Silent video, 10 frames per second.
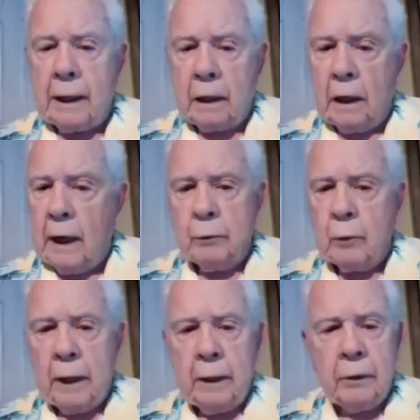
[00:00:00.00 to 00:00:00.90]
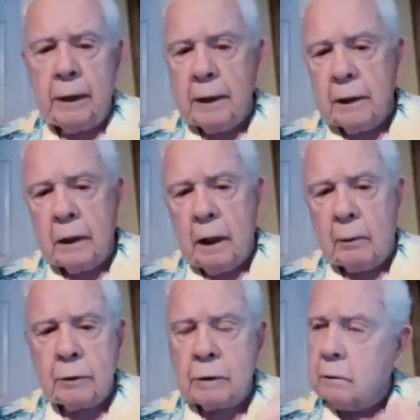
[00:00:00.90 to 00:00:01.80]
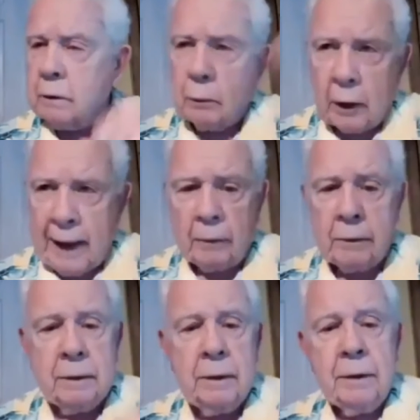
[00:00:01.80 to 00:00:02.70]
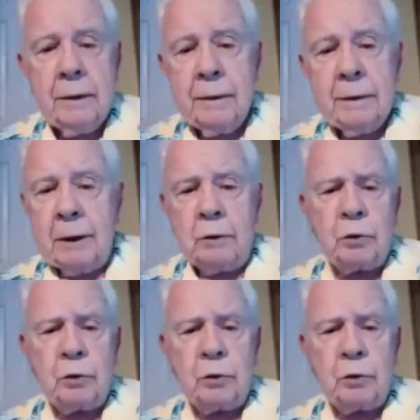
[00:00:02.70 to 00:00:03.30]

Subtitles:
get a line right or they didn't like it, you were out. I mean,